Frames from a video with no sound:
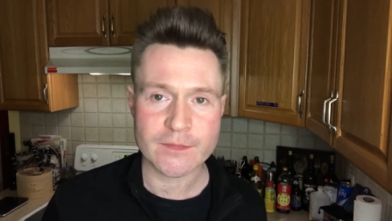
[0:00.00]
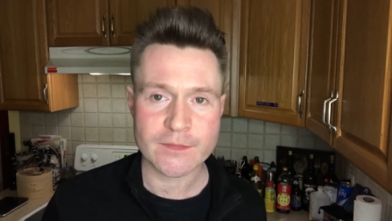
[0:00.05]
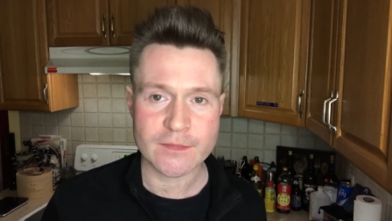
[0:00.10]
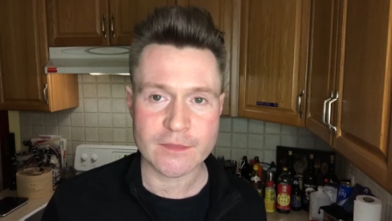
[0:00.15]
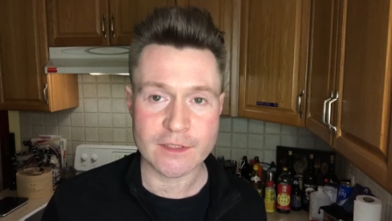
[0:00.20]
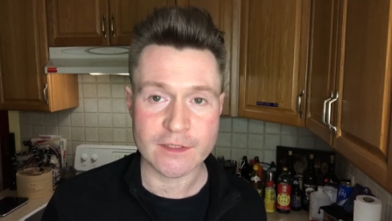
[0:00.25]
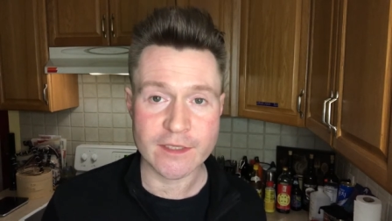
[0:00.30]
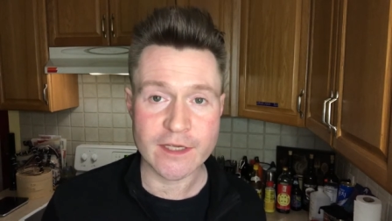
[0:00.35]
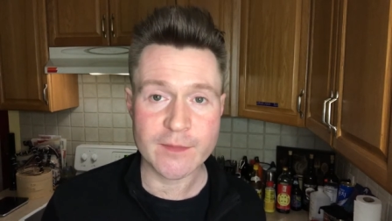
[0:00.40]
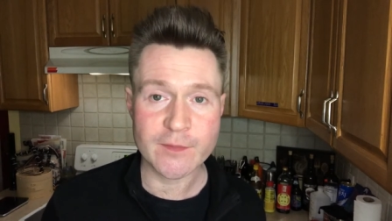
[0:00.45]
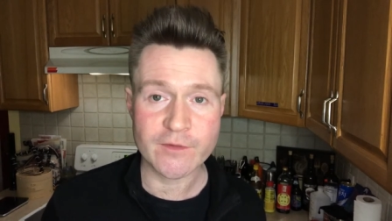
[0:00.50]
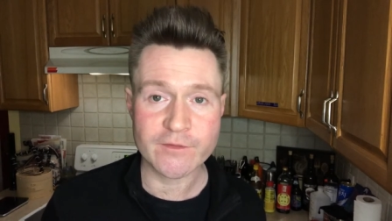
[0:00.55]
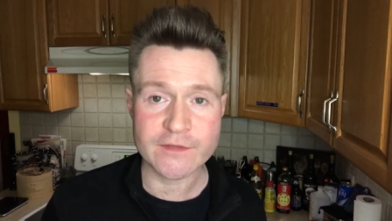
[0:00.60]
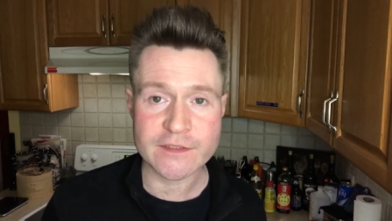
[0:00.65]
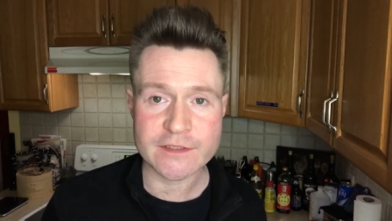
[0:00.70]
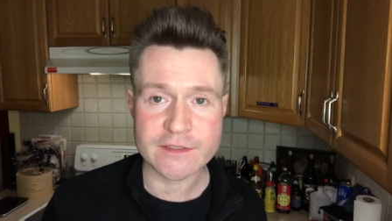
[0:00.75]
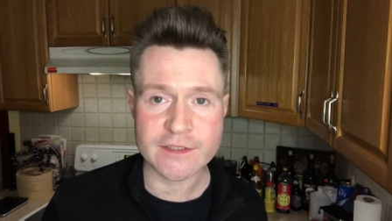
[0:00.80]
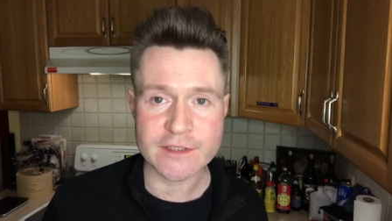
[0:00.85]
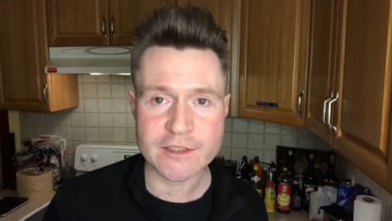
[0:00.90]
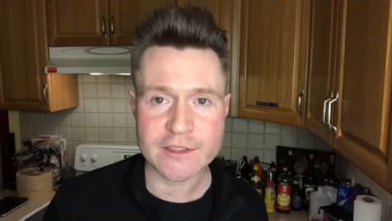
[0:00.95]
The name of
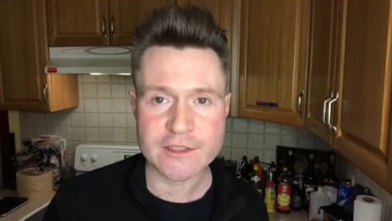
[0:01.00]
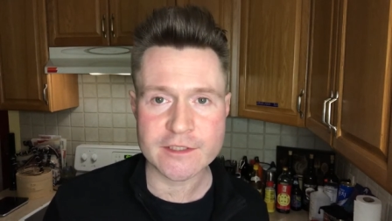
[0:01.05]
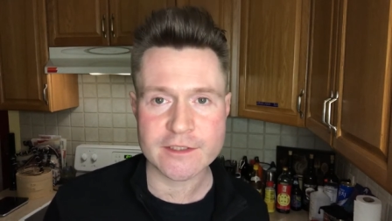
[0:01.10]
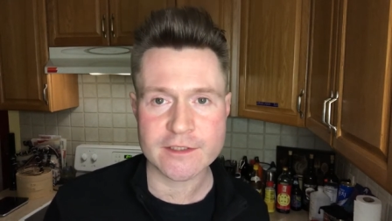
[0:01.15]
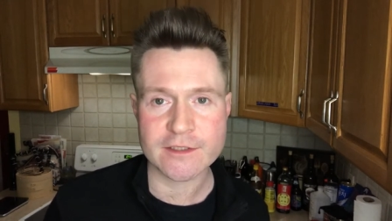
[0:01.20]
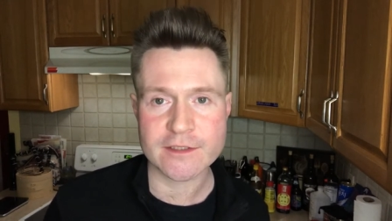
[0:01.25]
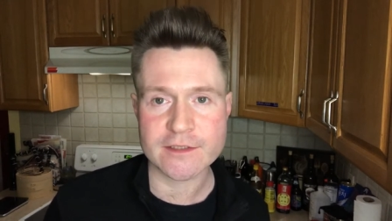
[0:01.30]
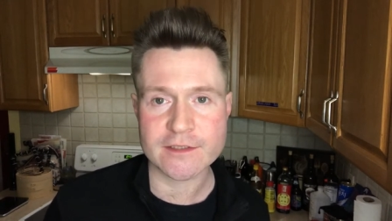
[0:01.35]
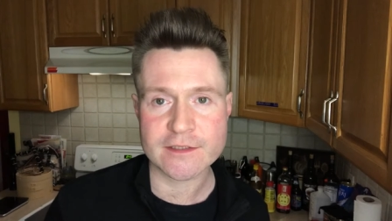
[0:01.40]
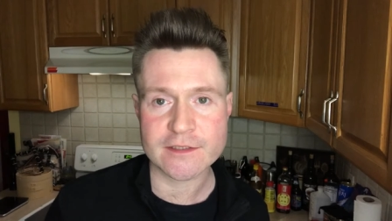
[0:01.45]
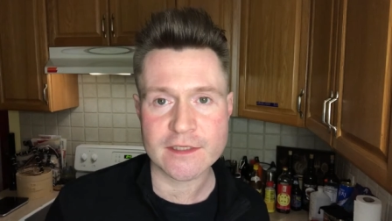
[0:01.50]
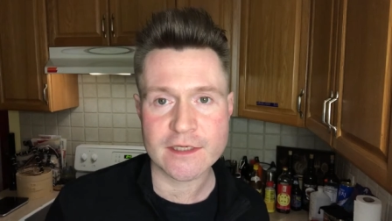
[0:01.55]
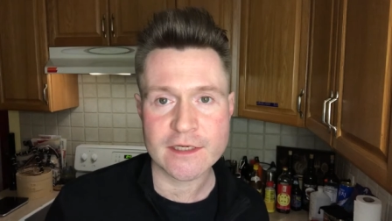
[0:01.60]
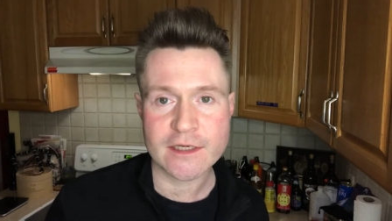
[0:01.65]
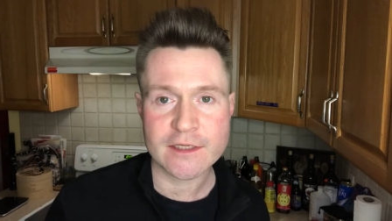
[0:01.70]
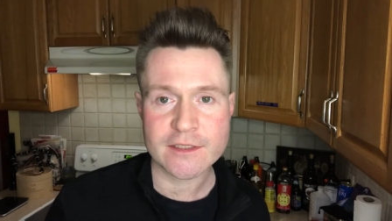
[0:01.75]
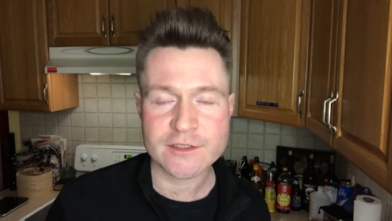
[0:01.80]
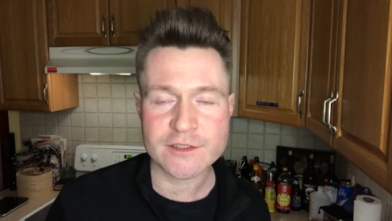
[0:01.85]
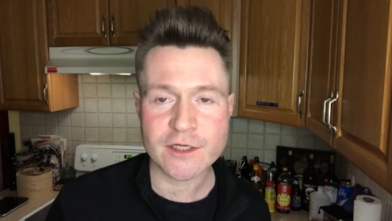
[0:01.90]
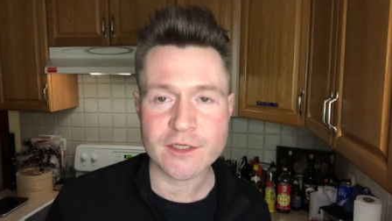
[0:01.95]
this dish is
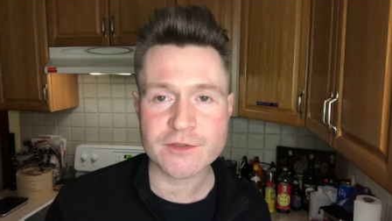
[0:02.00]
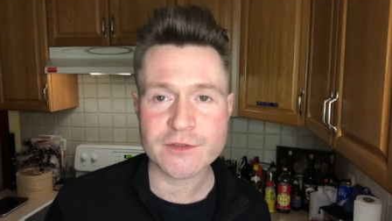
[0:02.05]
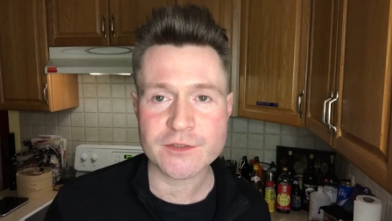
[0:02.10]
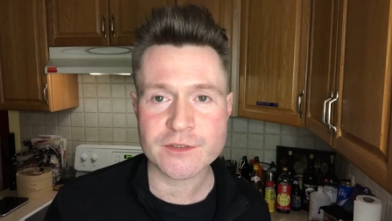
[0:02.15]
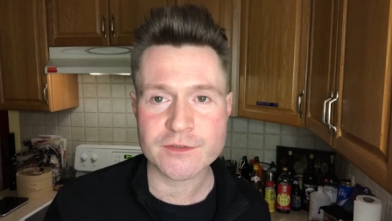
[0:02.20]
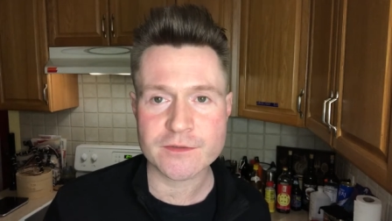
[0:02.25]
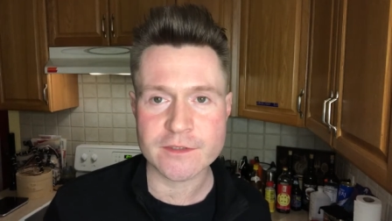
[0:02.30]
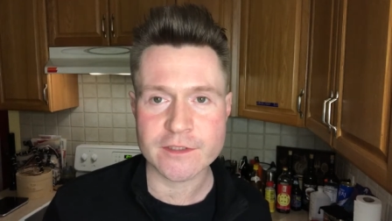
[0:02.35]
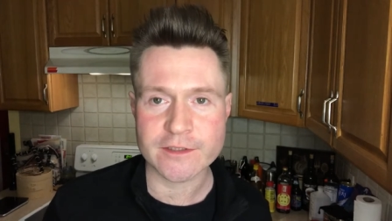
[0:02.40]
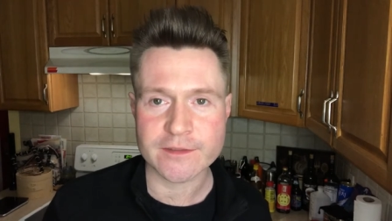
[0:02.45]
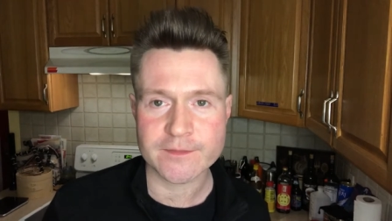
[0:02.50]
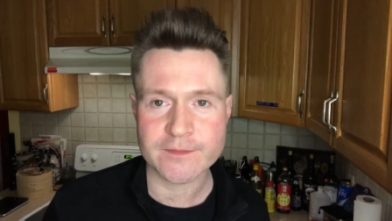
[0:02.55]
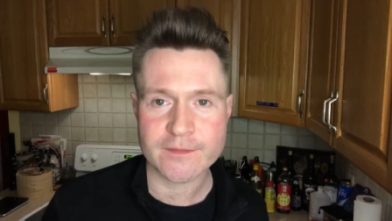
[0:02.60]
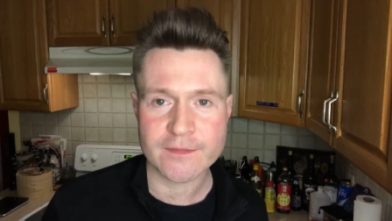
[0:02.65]
chashushuli.